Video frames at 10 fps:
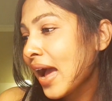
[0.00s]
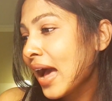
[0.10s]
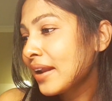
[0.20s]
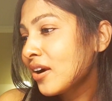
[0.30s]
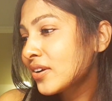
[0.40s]

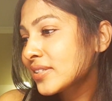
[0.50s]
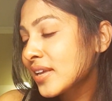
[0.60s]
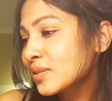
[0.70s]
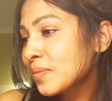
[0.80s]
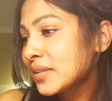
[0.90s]
At our
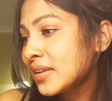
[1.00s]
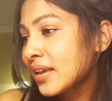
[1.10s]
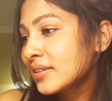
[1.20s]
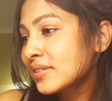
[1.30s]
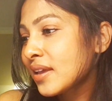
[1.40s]
assessment
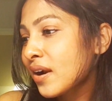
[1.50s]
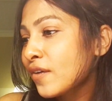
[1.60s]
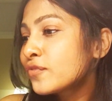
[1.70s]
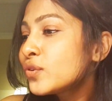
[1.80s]
days, there are a